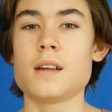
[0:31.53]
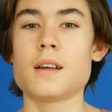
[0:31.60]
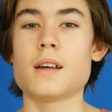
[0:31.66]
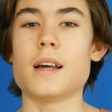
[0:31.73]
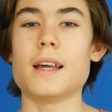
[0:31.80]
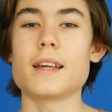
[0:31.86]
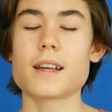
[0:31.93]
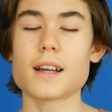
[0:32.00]

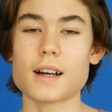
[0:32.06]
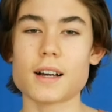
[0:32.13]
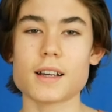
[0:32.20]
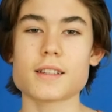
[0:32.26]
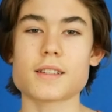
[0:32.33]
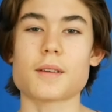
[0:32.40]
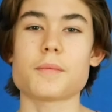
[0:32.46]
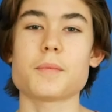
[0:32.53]
Hey guys,
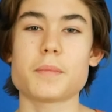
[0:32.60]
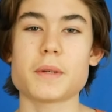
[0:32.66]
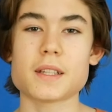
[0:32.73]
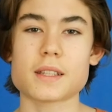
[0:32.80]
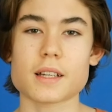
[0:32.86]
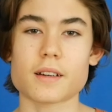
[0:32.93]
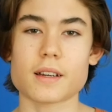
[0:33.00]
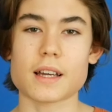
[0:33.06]
I'm the
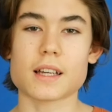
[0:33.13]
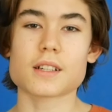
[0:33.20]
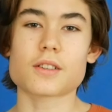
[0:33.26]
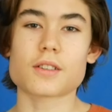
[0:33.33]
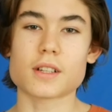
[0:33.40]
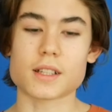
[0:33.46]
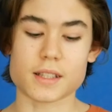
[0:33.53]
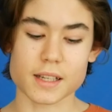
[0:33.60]
Beantown Angler,
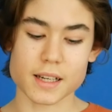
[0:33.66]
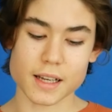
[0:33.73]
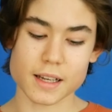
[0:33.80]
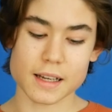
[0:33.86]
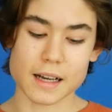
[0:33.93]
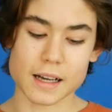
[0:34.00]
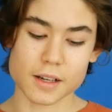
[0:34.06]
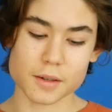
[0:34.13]
and today
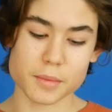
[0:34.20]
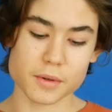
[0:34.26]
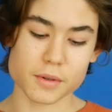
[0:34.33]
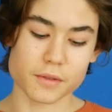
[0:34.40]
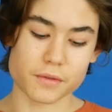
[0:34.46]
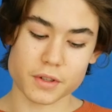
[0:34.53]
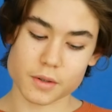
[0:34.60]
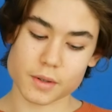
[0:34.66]
I will be
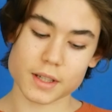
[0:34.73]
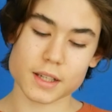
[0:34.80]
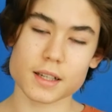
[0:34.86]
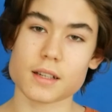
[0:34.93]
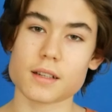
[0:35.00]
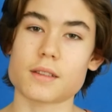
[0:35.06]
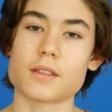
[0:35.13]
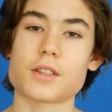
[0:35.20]
reviewing
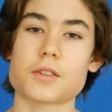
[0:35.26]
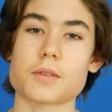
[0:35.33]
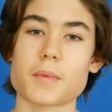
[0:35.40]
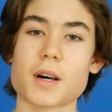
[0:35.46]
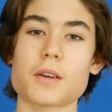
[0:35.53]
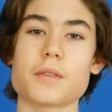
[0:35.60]
the Shimano